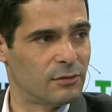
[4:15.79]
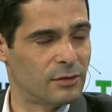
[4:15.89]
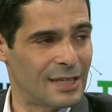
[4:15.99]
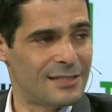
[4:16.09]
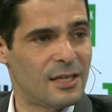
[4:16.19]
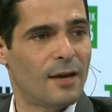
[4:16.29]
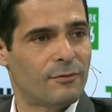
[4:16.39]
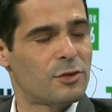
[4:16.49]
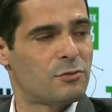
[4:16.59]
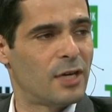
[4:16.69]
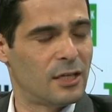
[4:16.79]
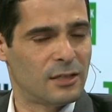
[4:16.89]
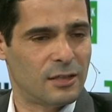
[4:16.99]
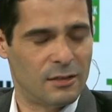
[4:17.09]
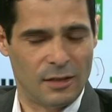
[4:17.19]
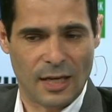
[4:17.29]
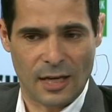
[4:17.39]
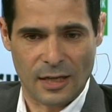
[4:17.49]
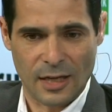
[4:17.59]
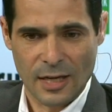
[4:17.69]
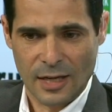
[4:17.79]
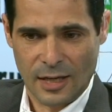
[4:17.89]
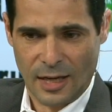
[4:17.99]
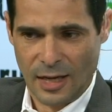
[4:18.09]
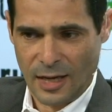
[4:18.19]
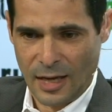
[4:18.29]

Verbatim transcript: That's the average rating that they're getting. Uh,